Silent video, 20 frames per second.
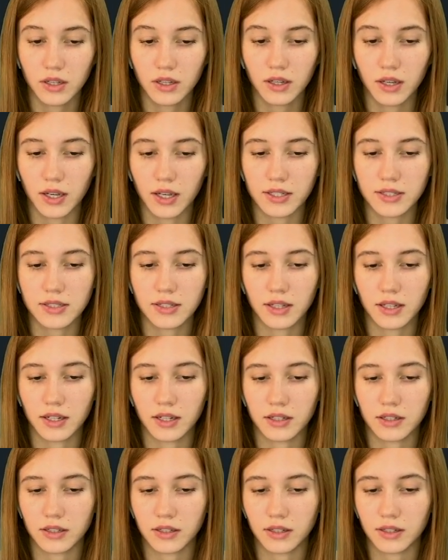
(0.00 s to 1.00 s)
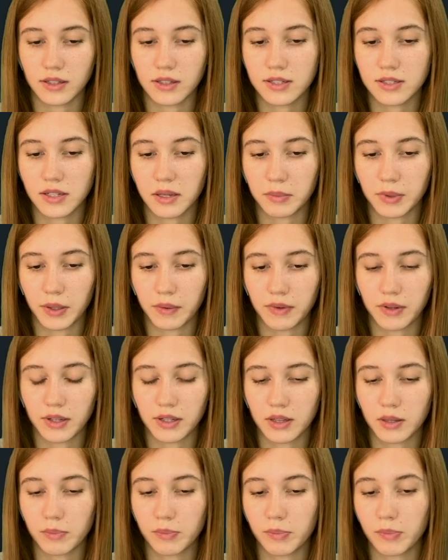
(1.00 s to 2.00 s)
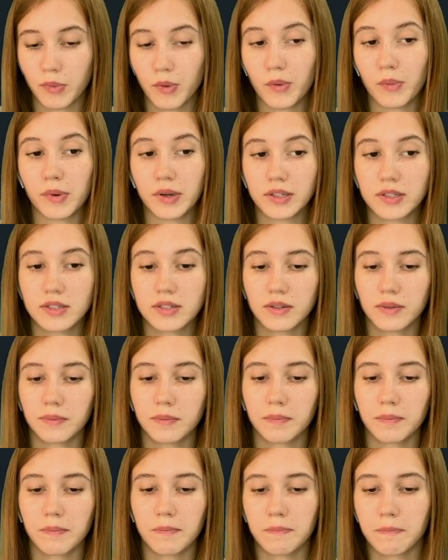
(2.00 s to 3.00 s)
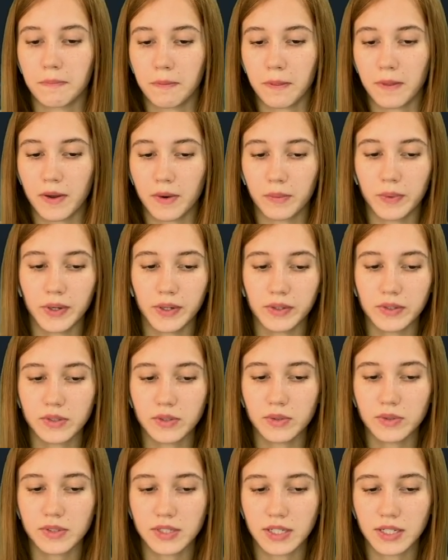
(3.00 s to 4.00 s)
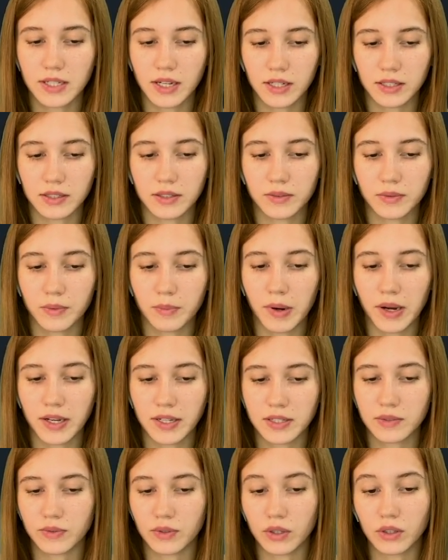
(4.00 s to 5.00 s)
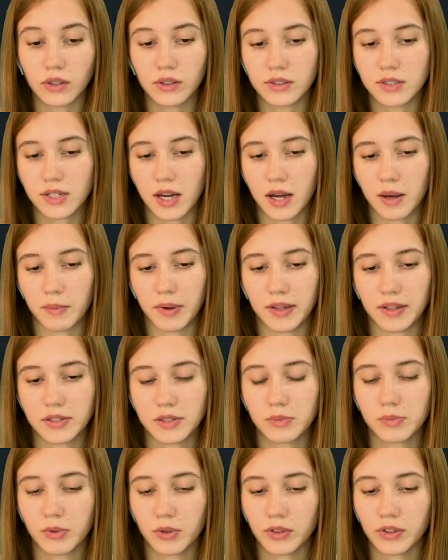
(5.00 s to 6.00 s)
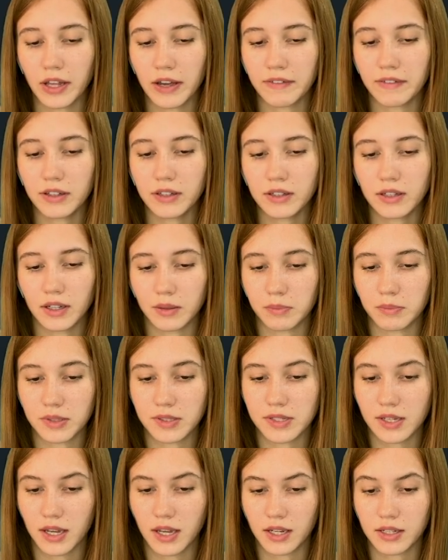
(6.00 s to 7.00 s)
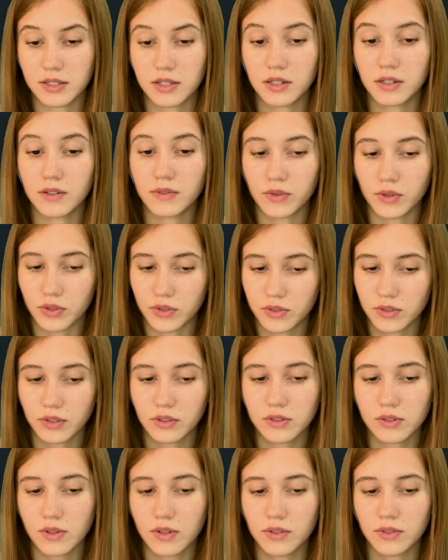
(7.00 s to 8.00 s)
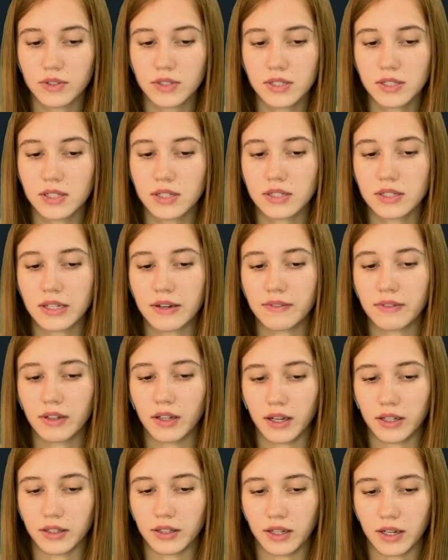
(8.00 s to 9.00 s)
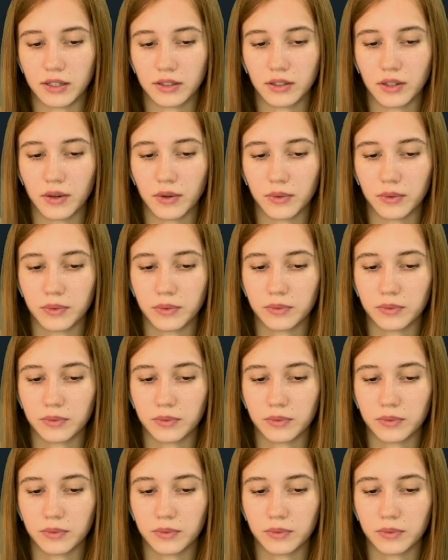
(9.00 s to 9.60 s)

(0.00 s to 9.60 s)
as they are at the same level at the moment. We also see that it remains for a long time at the support level. That indicates a reversal to the resistance level and then go